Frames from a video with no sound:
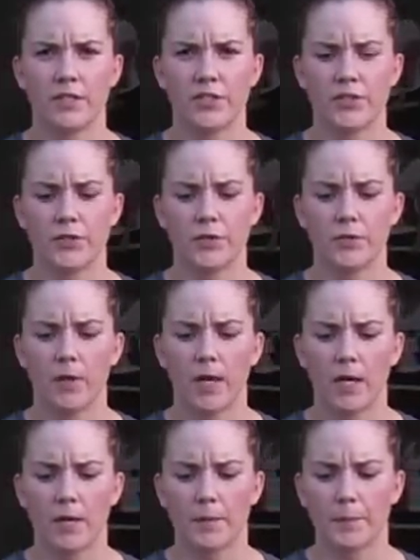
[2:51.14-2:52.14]
to
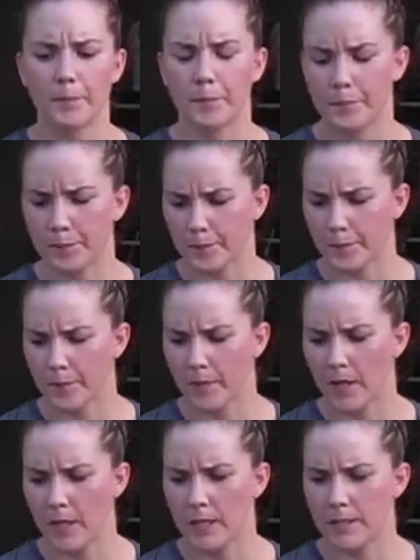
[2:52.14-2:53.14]
um,
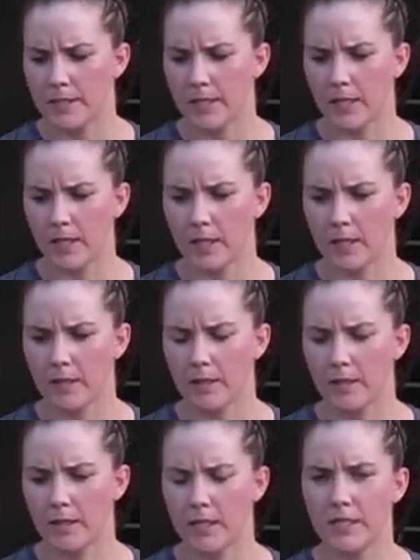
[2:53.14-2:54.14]
to
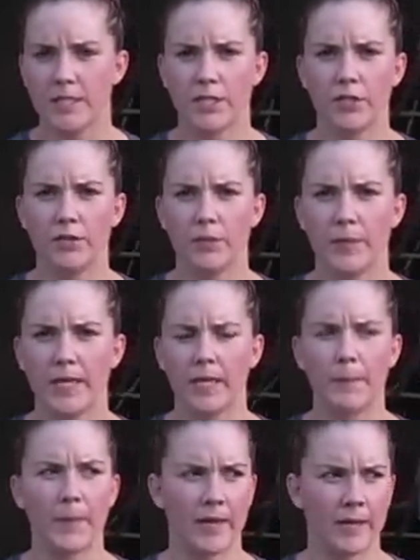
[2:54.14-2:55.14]
continue to be
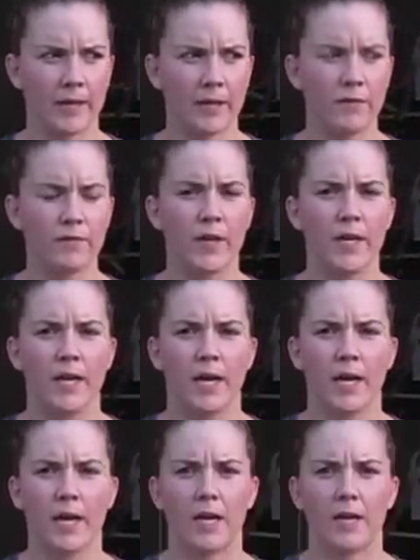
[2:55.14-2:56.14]
competitive.
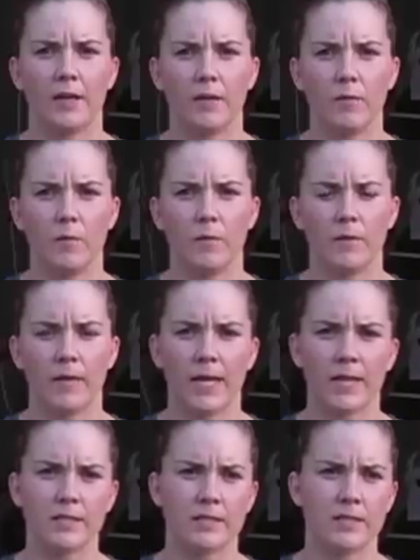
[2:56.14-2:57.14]
Uh,
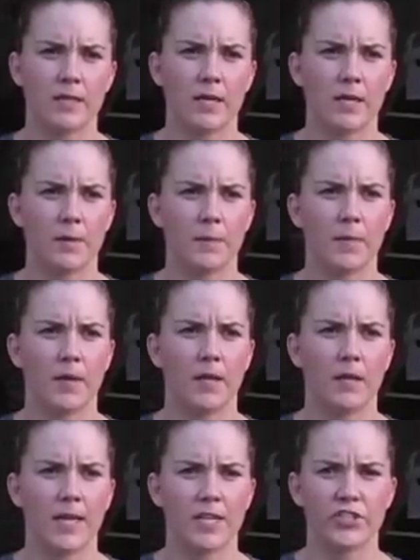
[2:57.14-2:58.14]
last um,
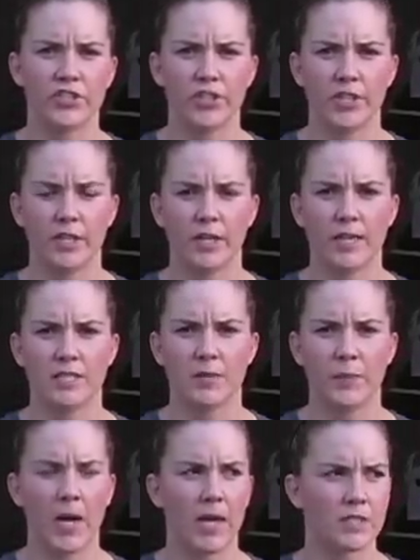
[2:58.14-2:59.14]
last year, as a
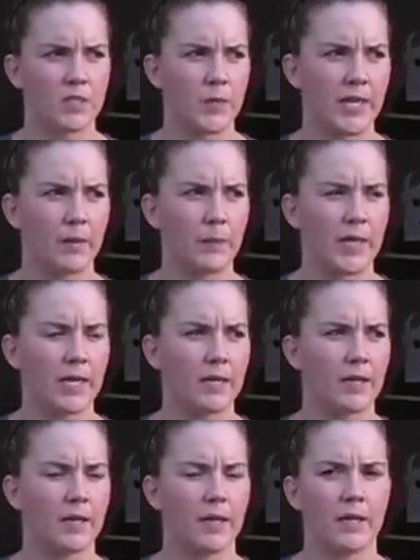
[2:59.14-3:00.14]
box, we
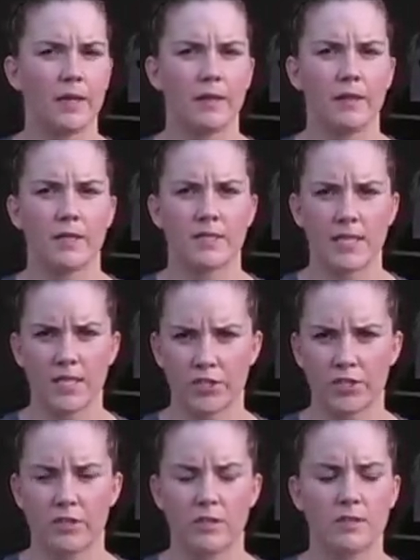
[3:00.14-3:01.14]
competed in the
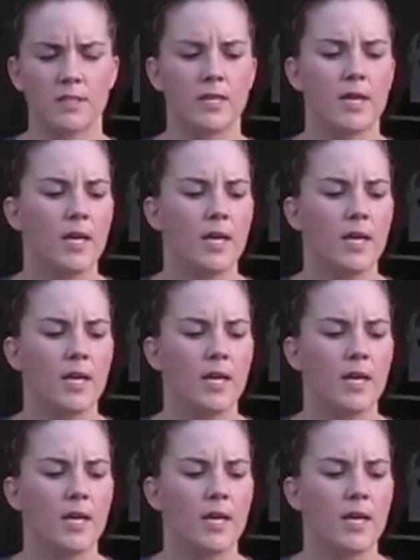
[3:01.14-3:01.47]
sectionals,